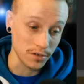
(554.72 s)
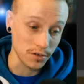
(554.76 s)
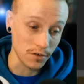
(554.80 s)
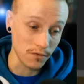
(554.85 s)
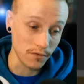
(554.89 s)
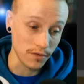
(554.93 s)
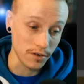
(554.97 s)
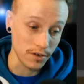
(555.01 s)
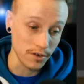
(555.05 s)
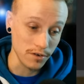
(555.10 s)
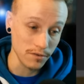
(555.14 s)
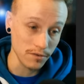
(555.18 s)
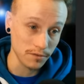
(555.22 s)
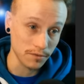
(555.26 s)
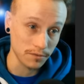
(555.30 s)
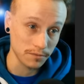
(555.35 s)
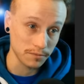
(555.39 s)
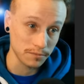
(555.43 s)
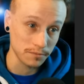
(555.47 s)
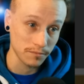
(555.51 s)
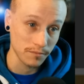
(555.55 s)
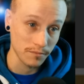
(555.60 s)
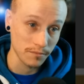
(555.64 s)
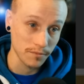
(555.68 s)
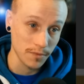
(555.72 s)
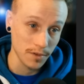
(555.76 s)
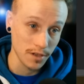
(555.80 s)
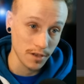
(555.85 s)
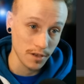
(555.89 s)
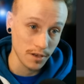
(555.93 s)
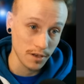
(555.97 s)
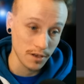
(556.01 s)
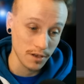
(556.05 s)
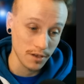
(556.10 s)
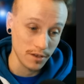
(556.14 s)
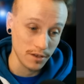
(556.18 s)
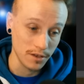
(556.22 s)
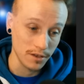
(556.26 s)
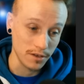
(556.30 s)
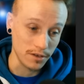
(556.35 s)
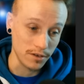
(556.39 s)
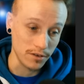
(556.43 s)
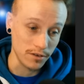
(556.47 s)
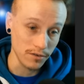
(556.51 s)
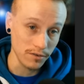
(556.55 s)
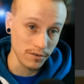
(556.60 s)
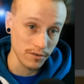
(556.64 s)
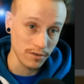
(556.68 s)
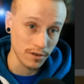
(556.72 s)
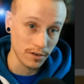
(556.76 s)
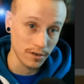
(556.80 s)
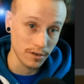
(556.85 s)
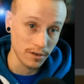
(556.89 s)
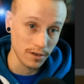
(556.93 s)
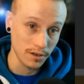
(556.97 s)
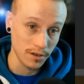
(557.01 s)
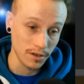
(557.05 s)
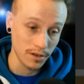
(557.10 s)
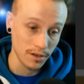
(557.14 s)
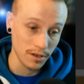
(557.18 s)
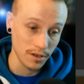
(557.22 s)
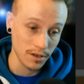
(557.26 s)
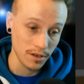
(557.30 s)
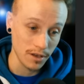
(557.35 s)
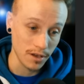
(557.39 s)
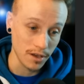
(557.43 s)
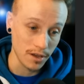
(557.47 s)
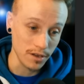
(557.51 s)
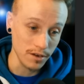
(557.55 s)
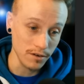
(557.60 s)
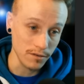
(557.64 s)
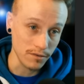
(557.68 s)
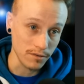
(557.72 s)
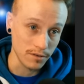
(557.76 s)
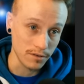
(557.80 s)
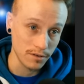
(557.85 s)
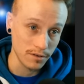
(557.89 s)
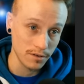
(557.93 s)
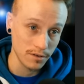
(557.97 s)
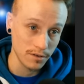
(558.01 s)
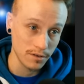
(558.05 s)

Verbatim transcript: this over here, here, and here.